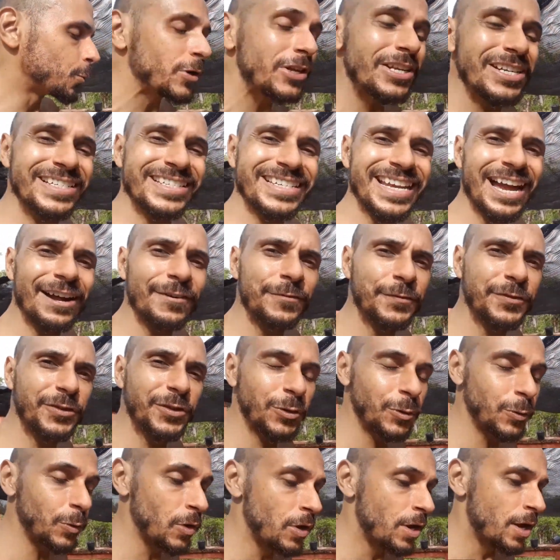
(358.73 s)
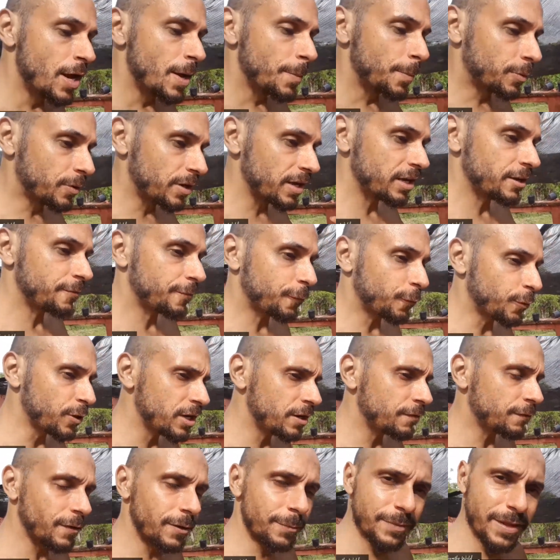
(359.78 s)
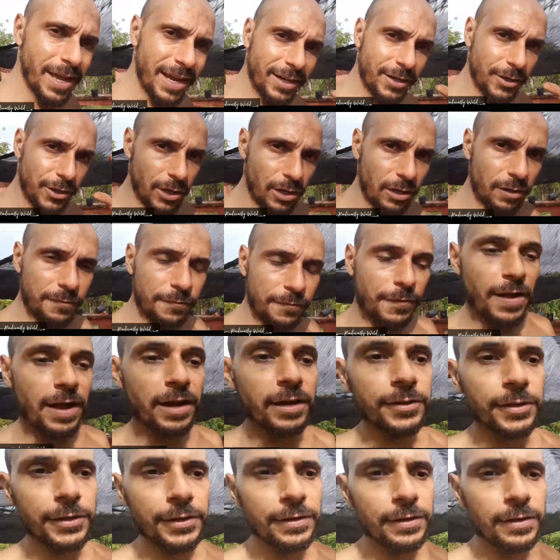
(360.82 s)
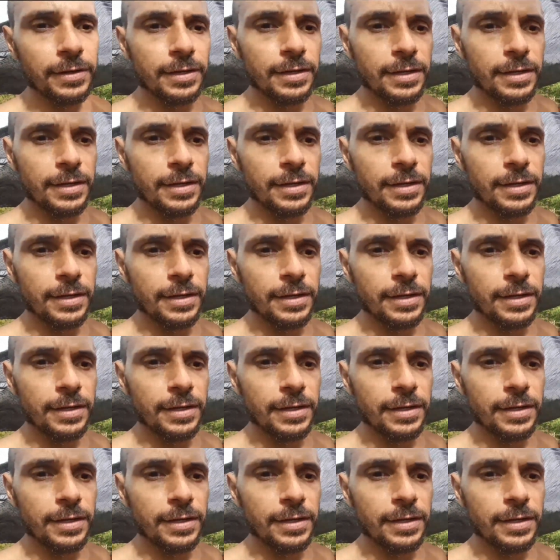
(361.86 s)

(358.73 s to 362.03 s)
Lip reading: just have to break free from that yuck factor.